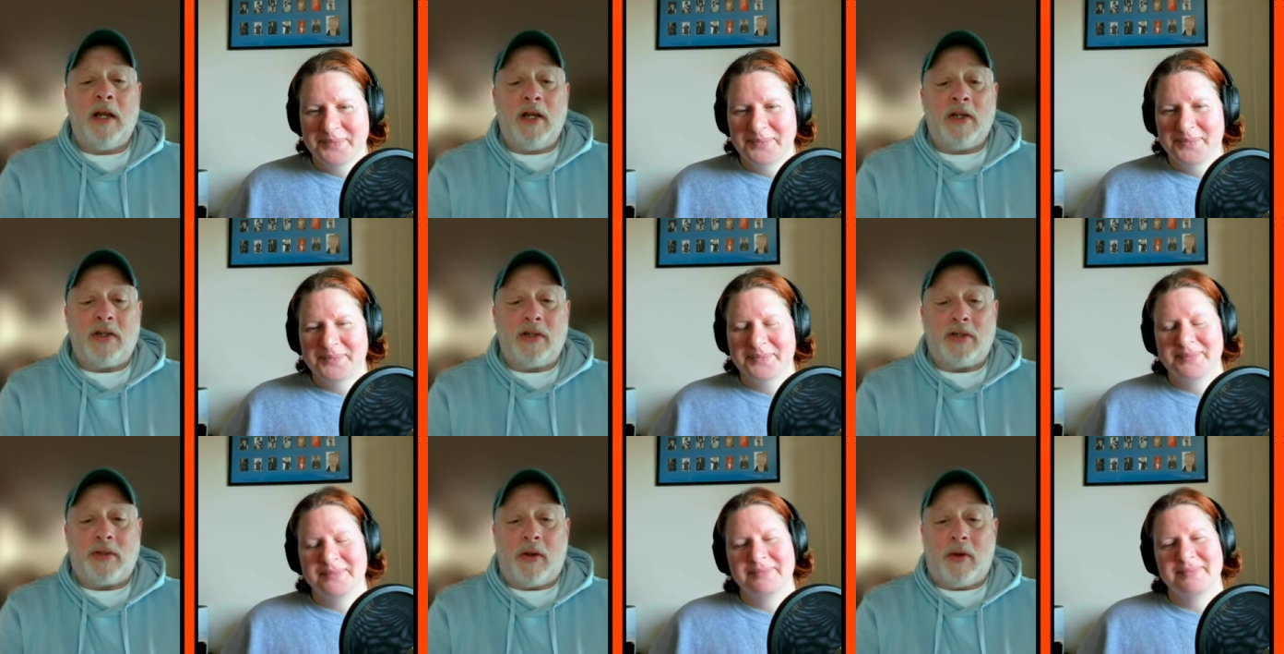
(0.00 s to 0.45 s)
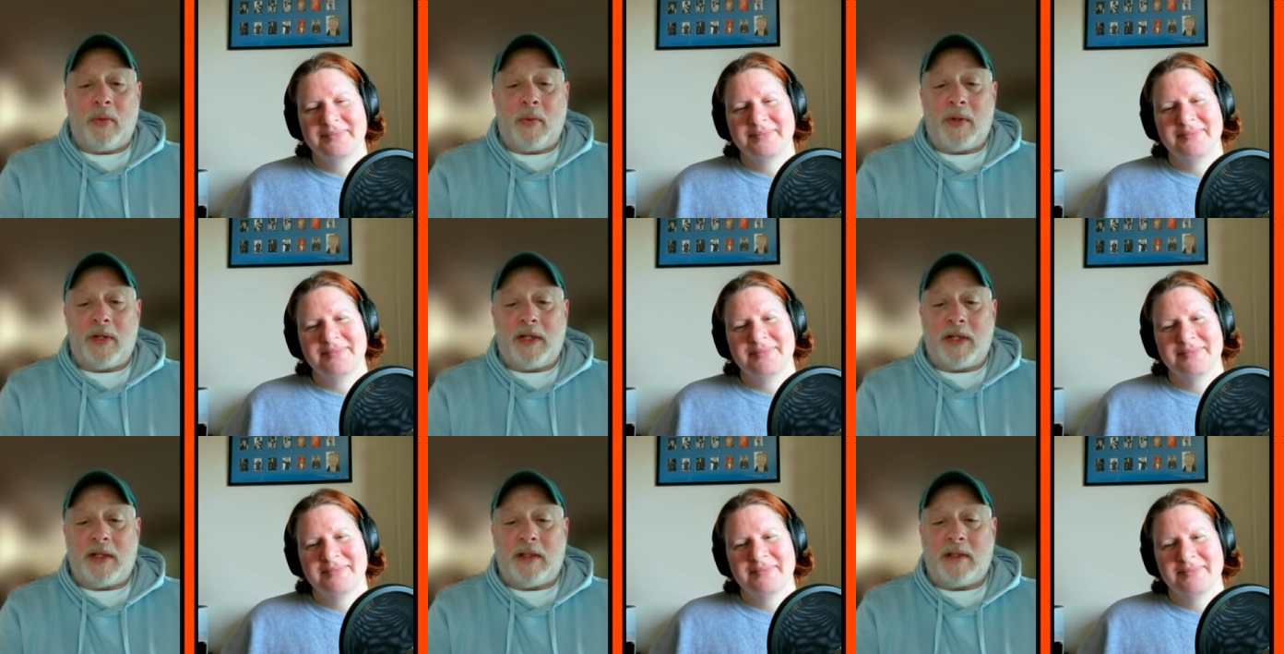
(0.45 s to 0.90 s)
Speaker 1: Just go to
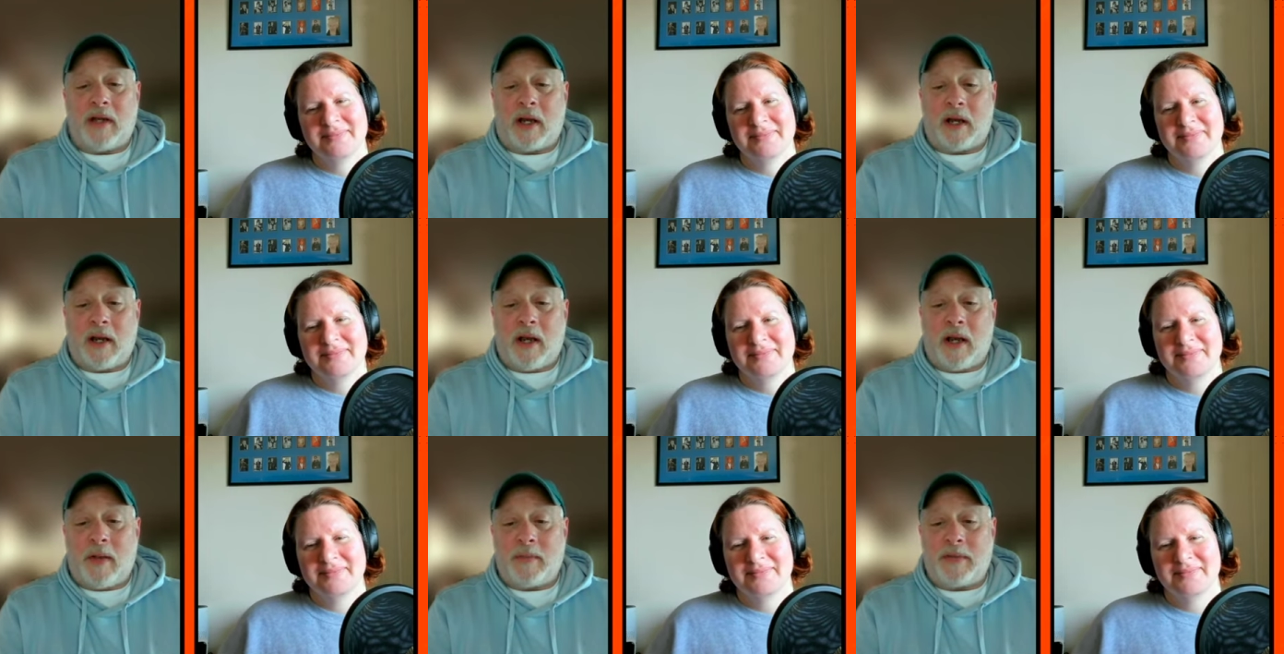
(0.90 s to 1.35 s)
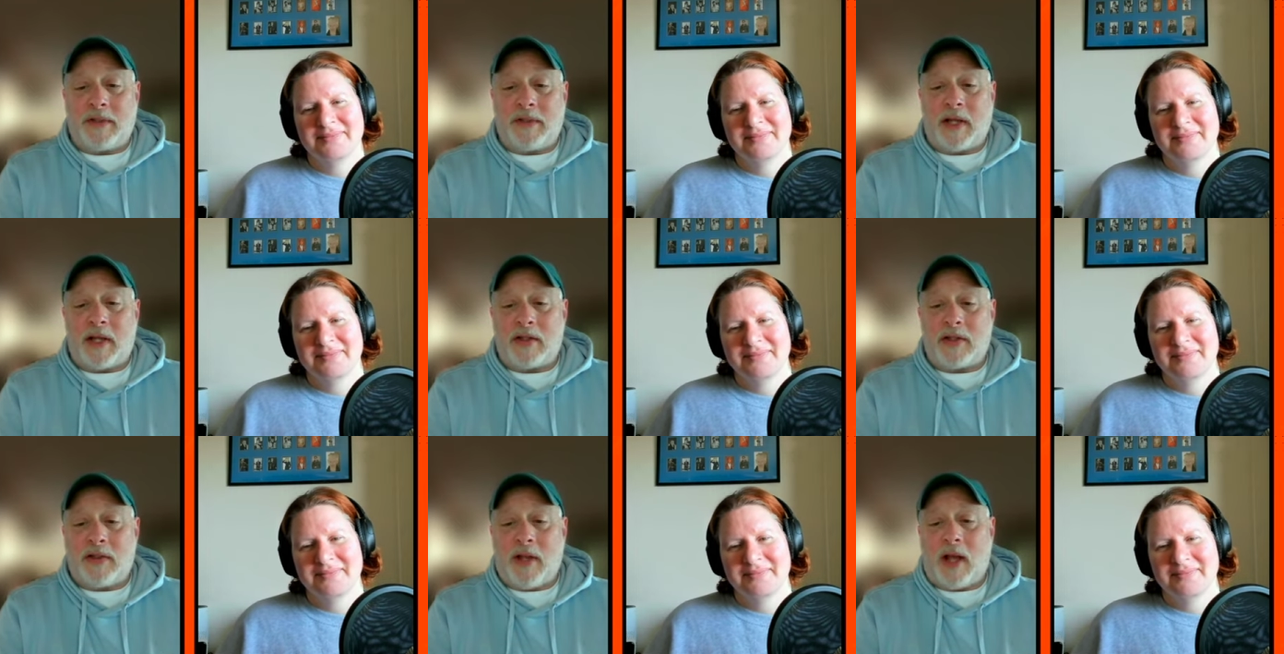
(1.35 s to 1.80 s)
Indeed.com
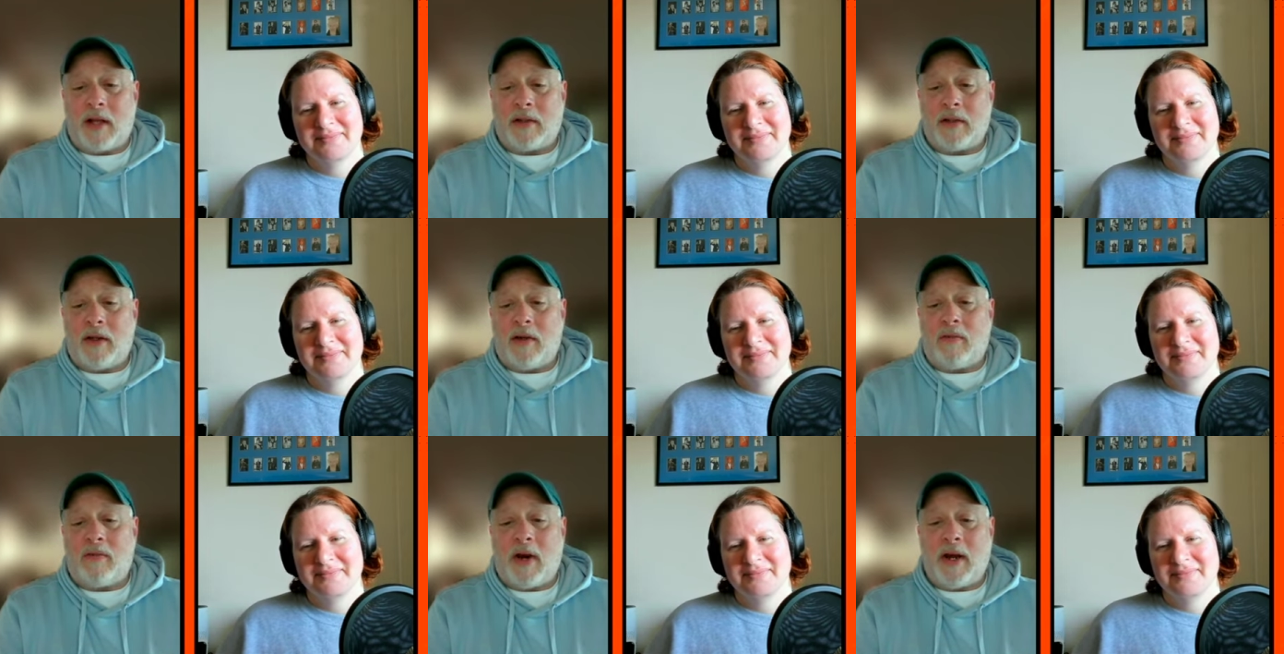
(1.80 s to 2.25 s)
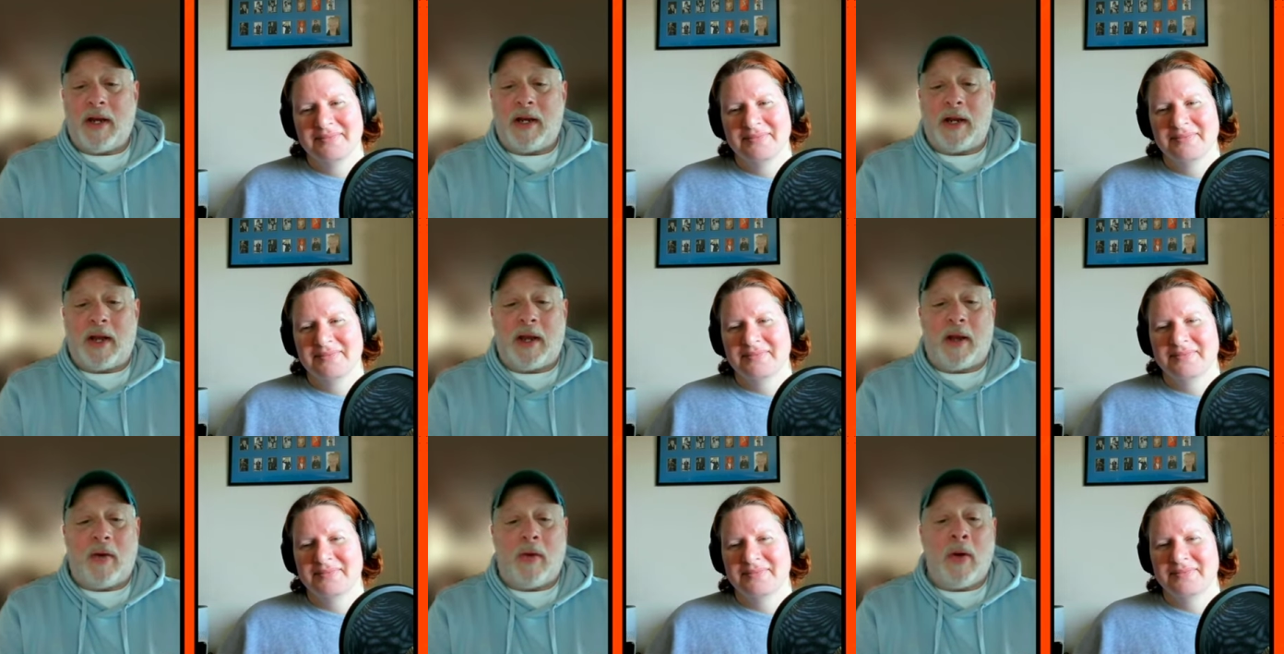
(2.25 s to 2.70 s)
slash lockedon right
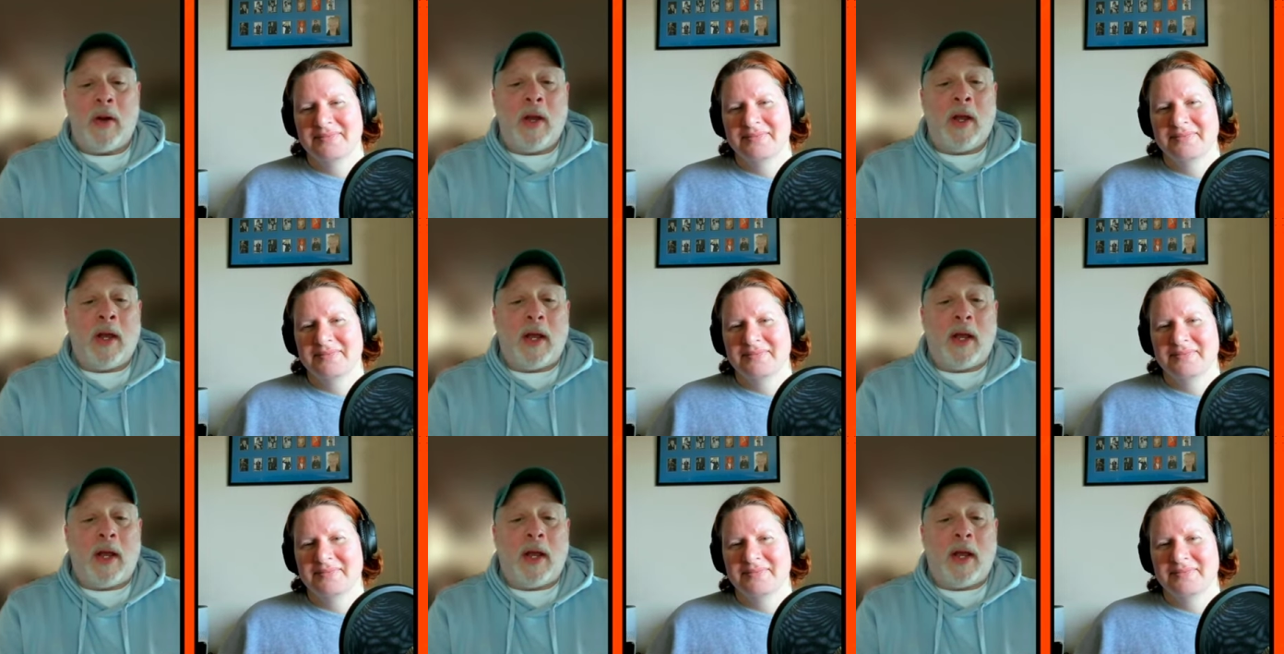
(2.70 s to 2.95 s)
now